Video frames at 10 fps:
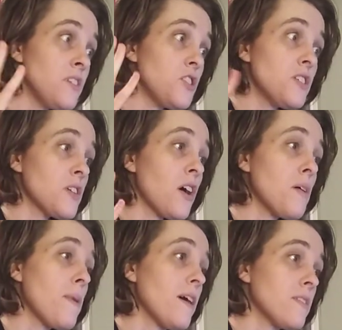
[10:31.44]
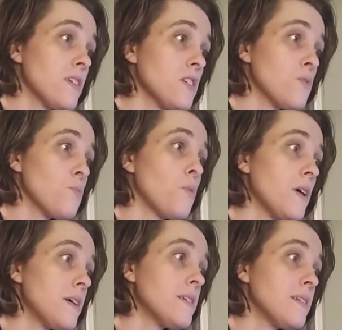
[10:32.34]
she's all about this
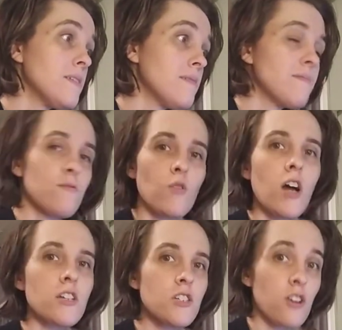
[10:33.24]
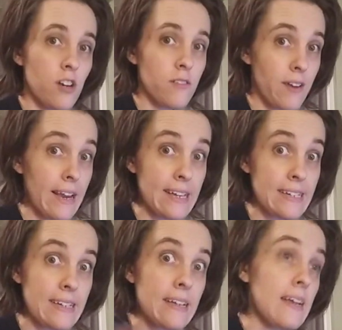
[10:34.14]
one rock star,
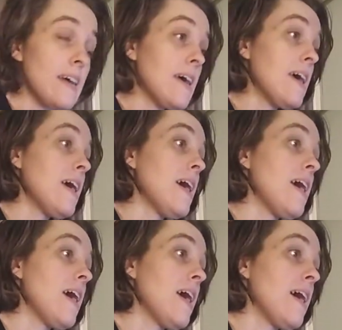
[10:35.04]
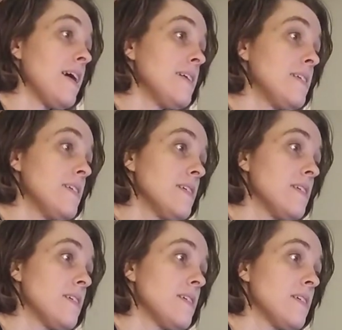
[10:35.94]
right? And
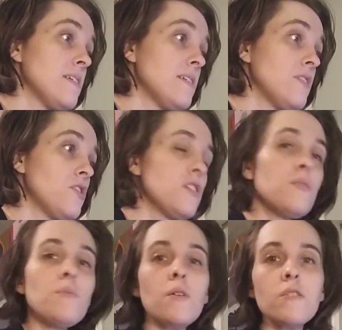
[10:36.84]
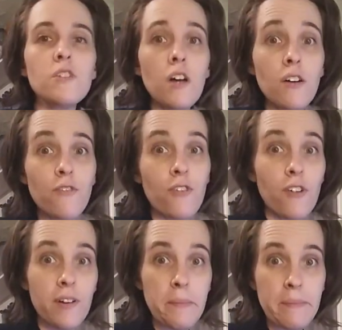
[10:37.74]
she wrote a song
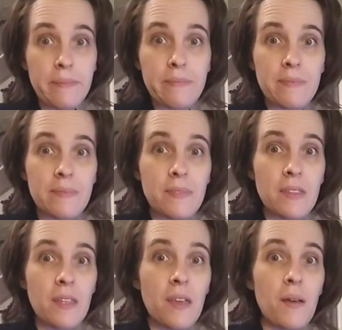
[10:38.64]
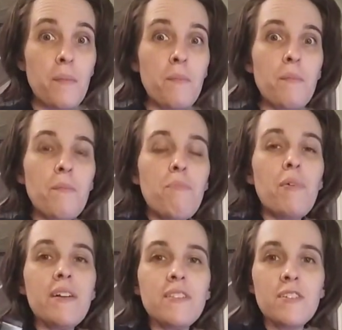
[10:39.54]
for him.
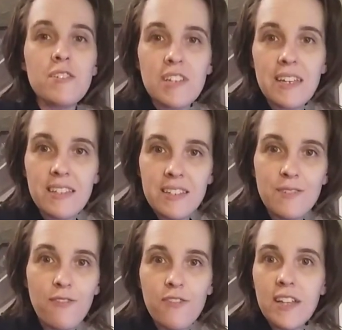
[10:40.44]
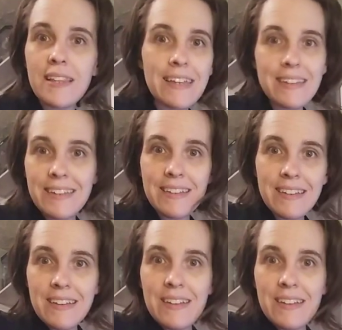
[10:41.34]
But there's like this villain